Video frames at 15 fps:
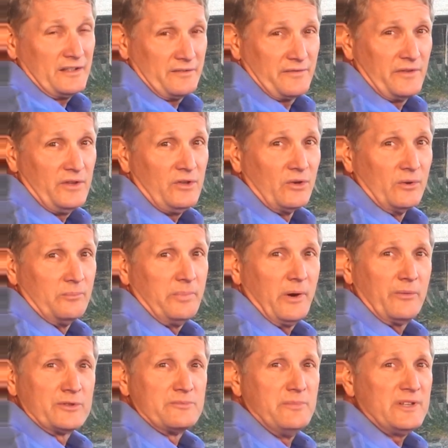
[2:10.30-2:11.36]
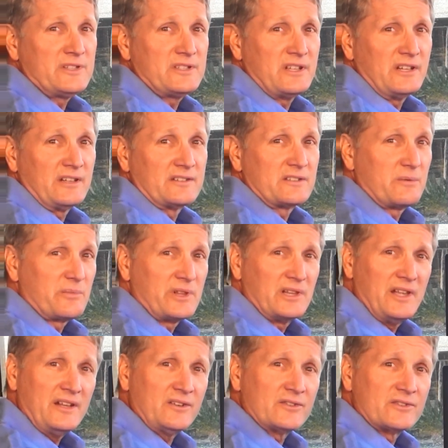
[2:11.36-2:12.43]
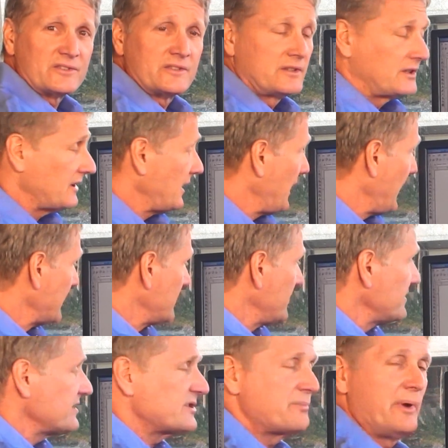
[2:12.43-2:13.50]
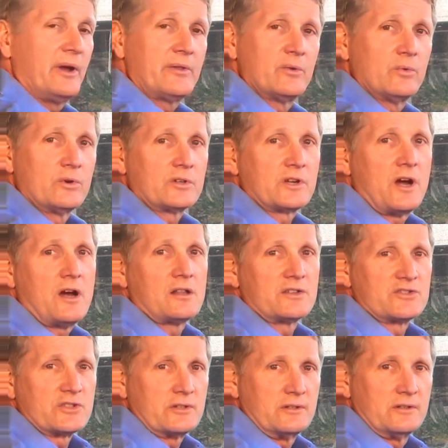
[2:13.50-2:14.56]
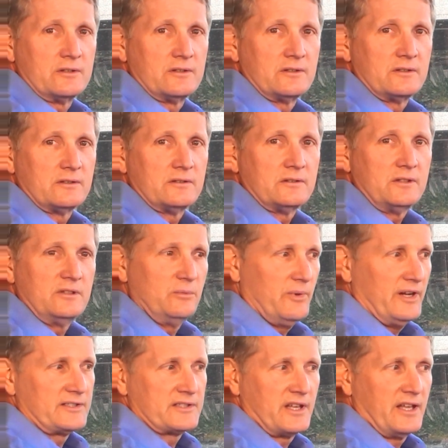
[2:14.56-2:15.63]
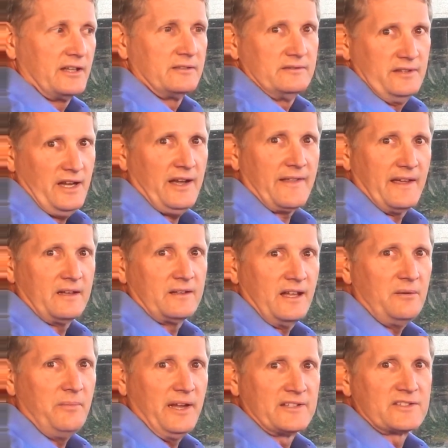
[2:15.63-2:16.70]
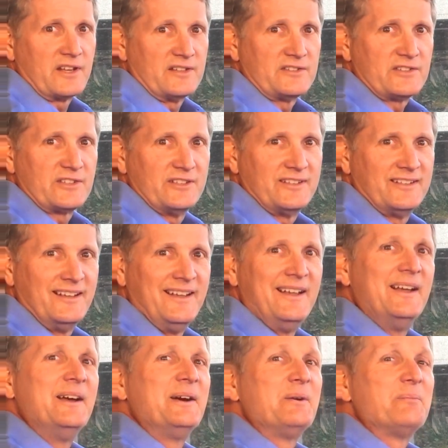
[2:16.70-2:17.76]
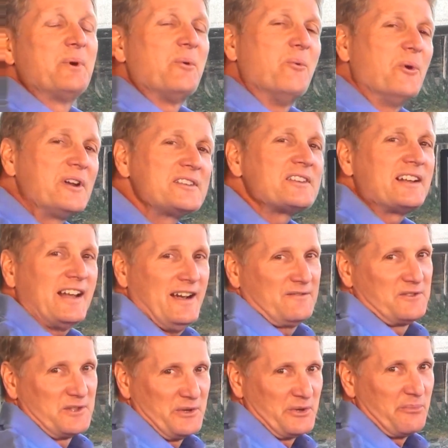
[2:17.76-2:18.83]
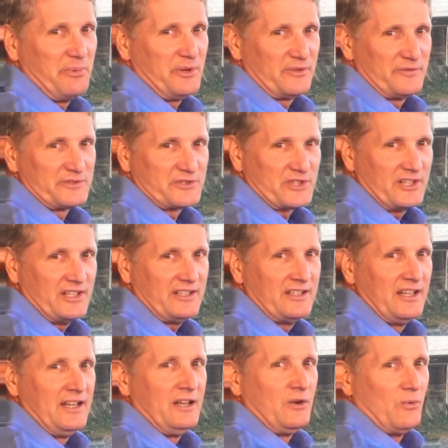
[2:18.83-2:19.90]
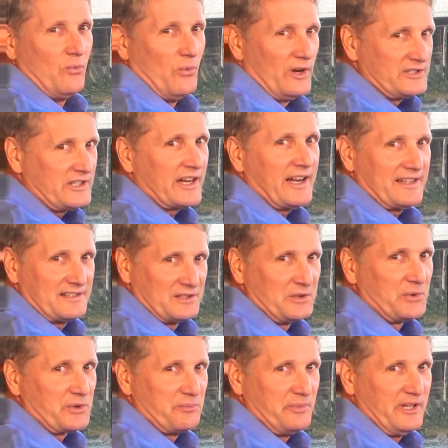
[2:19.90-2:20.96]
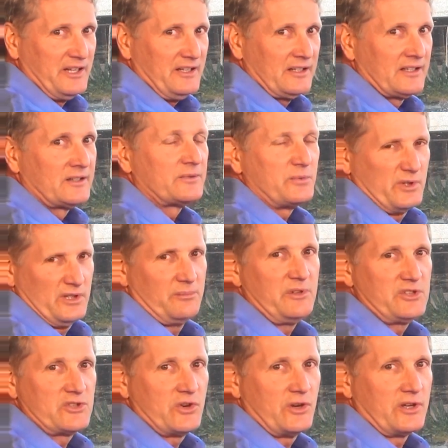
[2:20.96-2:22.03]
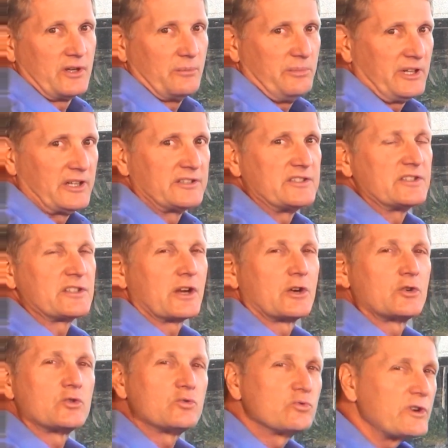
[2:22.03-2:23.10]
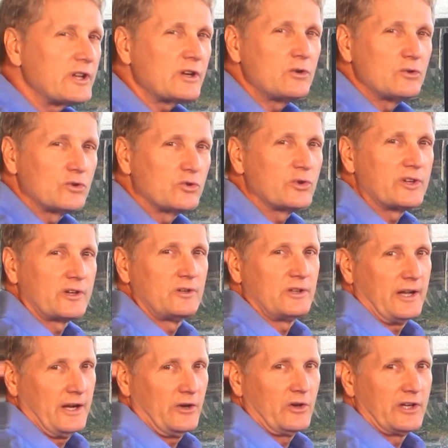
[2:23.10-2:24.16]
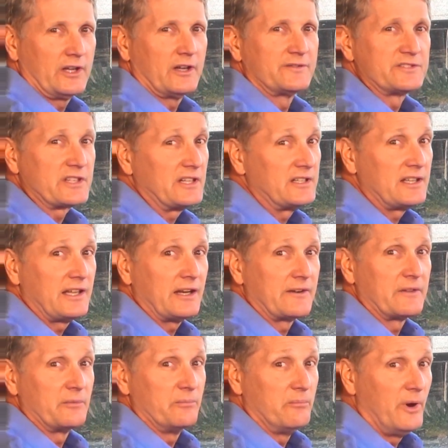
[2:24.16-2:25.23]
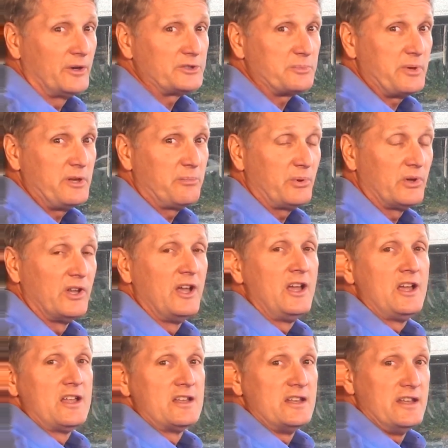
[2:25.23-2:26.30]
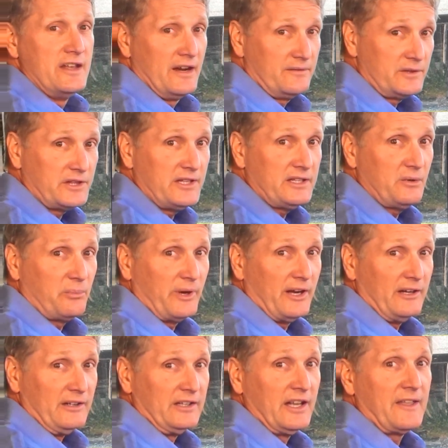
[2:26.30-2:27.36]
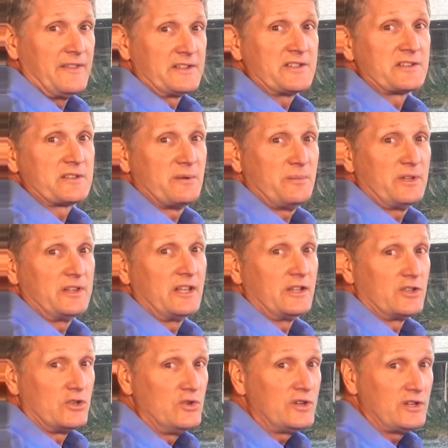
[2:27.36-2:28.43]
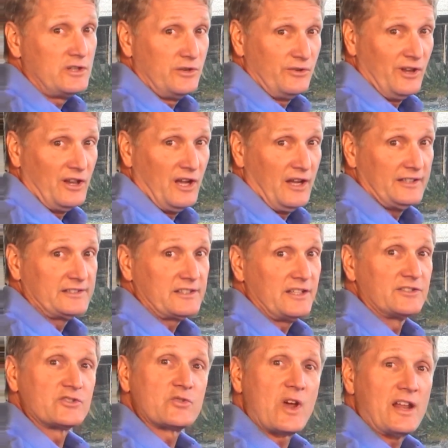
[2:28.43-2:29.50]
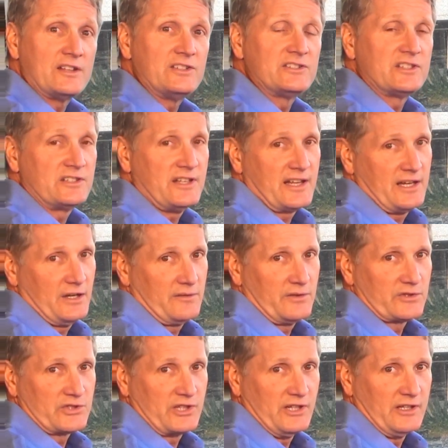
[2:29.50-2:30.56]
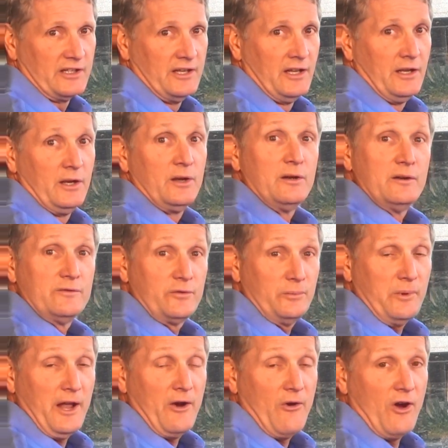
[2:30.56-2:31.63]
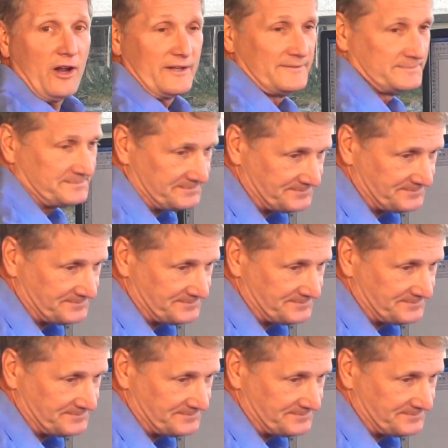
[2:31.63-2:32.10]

had a few, but was missing some of the letters? I couldn't spell the word collagen. You might say, yeah, that makes sense. But what does that have to do with beautiful skin? What's that got to do with me? Well, let me show you, because it's a critical, critical area of skincare that most people never think about, and this is something that you can utilize in strategies to take care of your skin from now